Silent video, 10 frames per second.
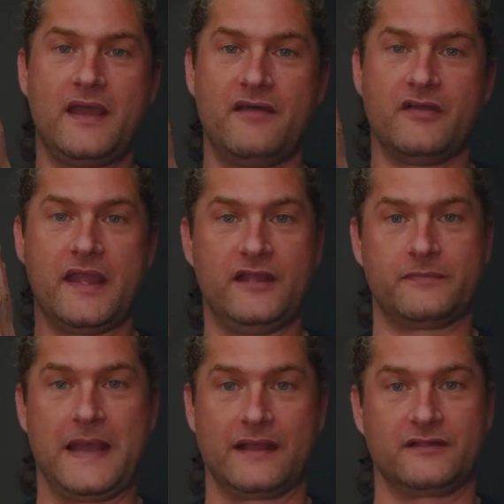have our
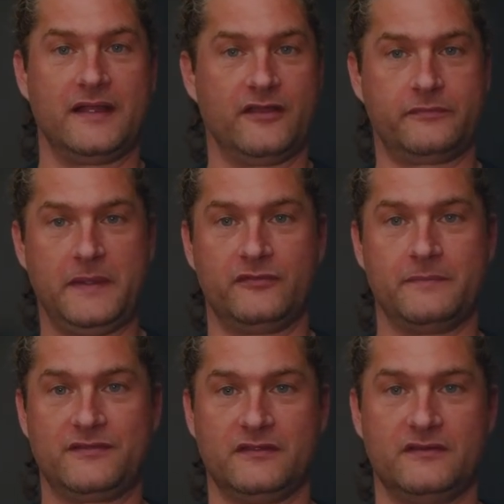HMAX, our hash-based
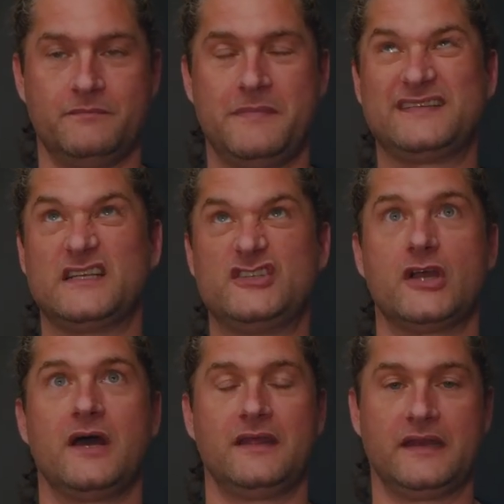message
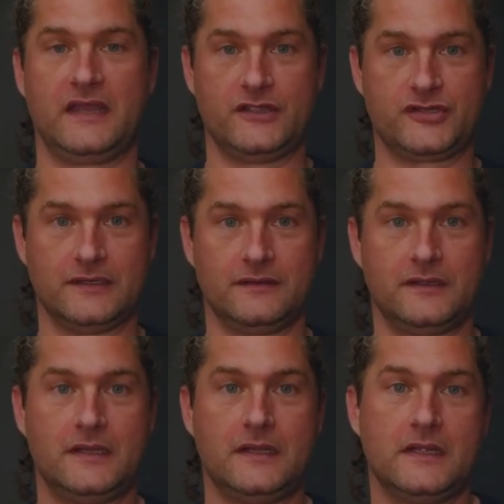authentication.
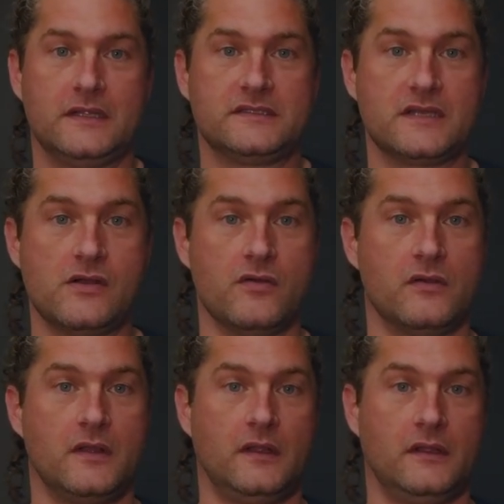So
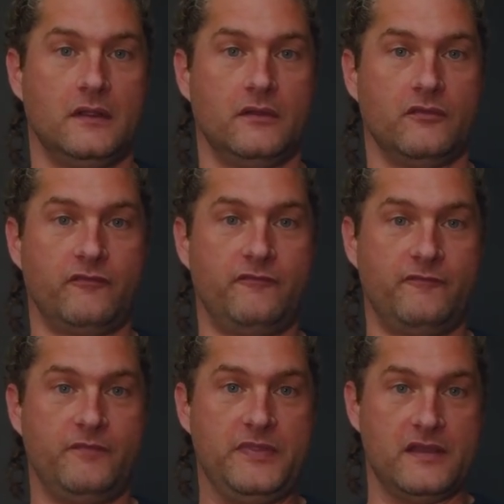
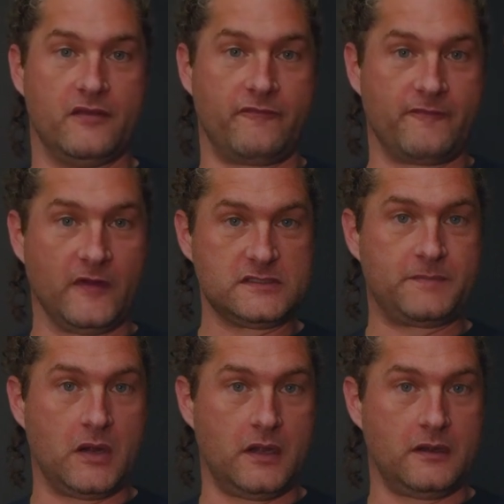the first
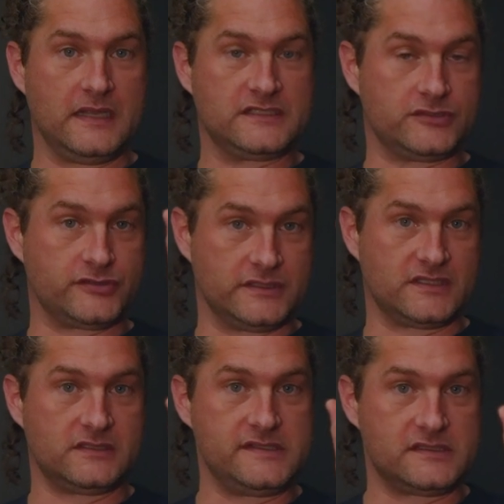part is
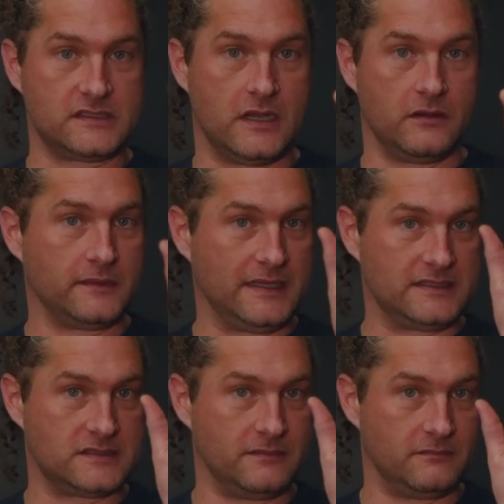intrinsically slow. It
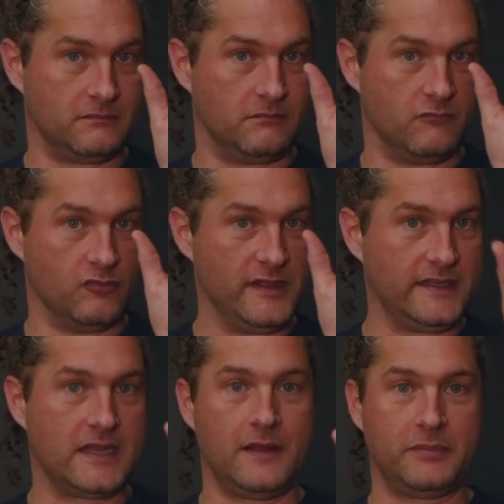is the
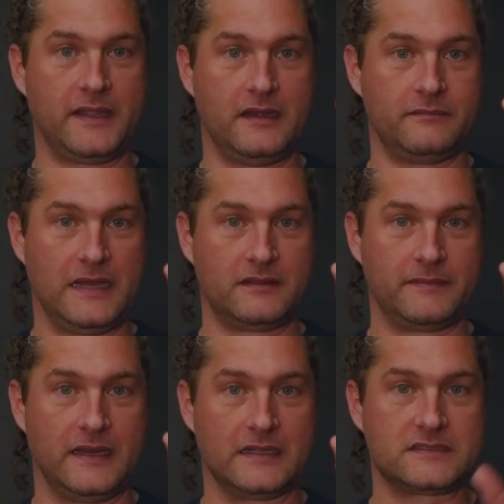really complicated
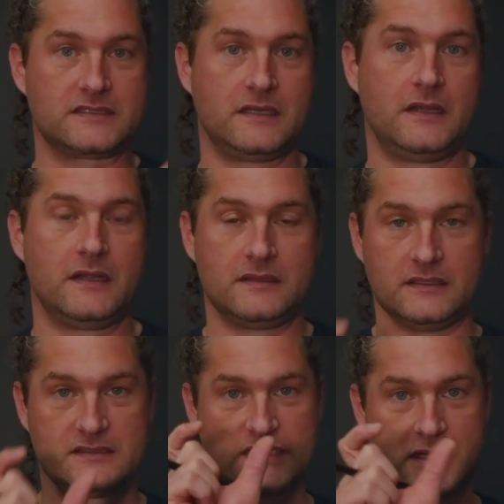mathematics.
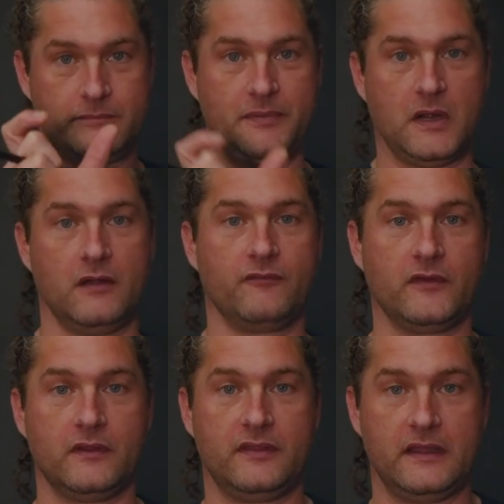The second part
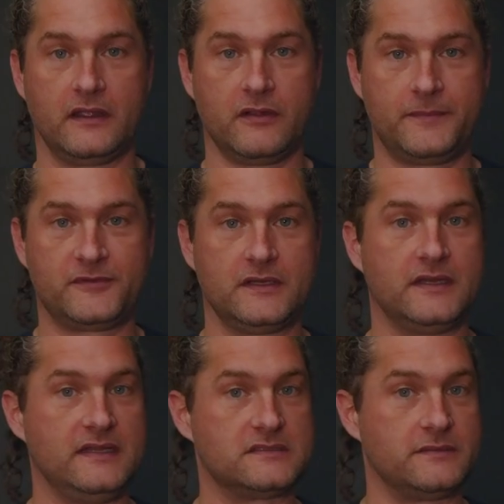for the encryption
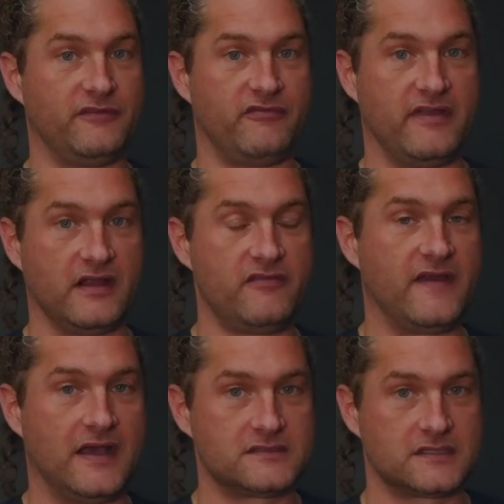needs to be very
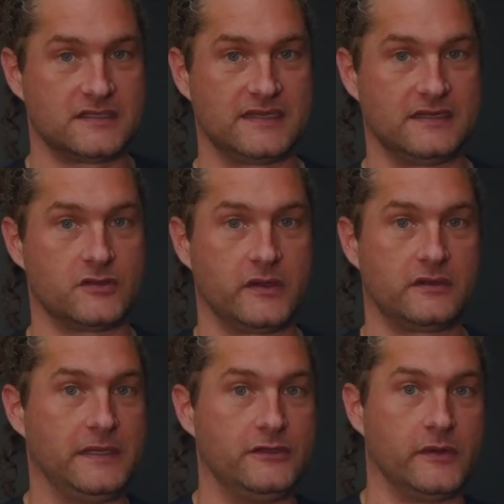fast because that is going
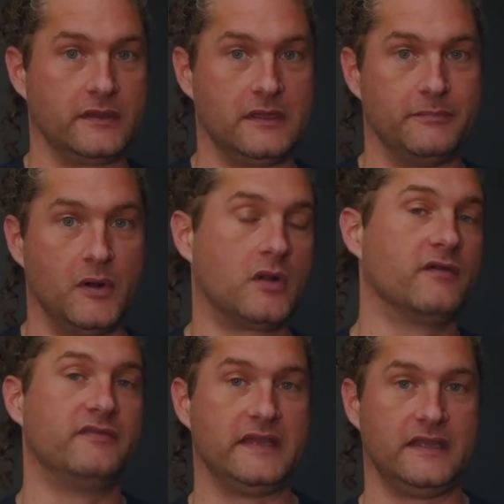to be doing the bulk
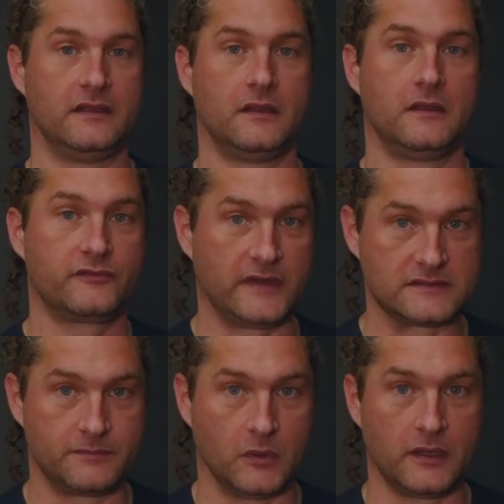of the
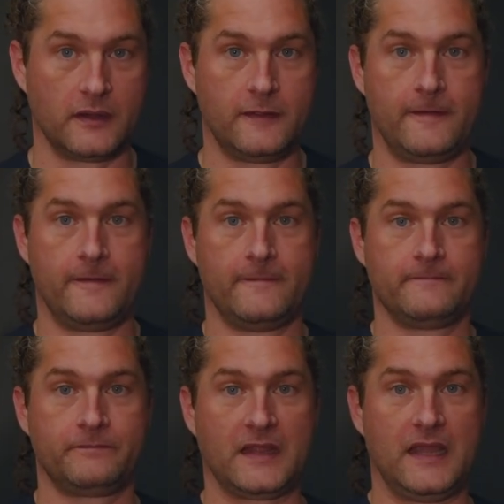transport.
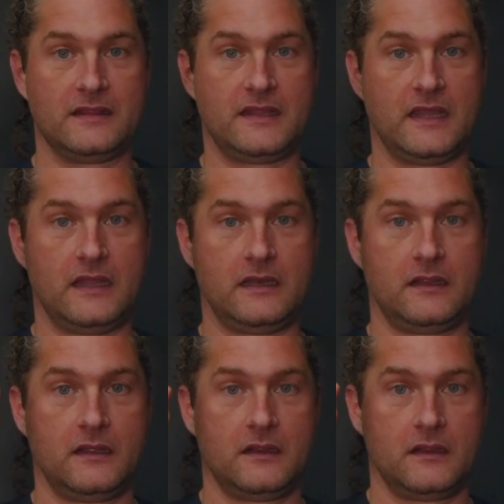And
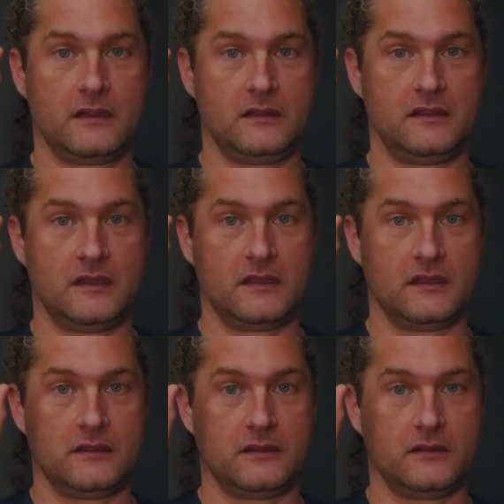then
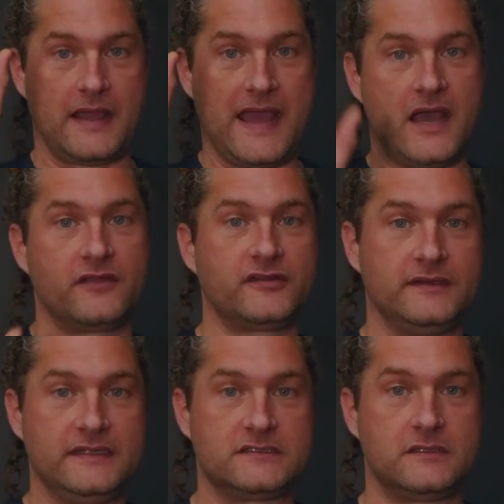the hash
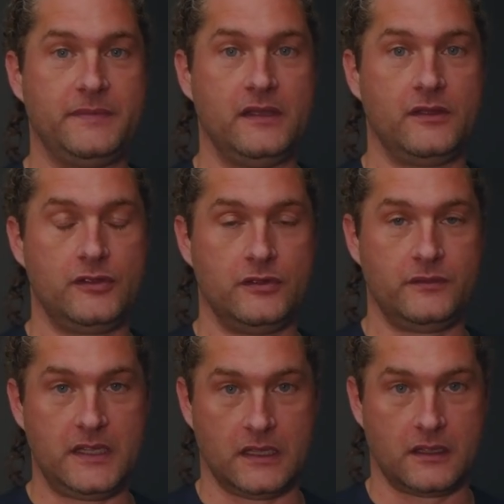needs to be
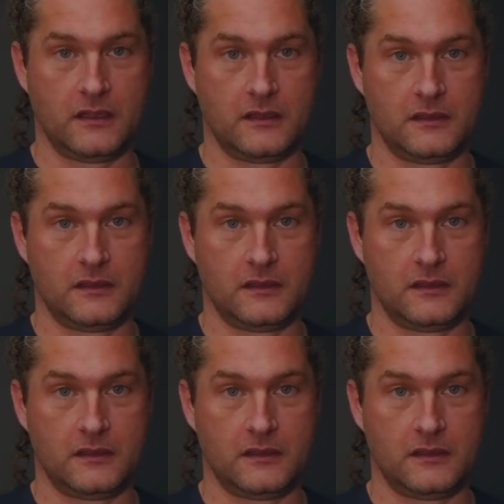unique.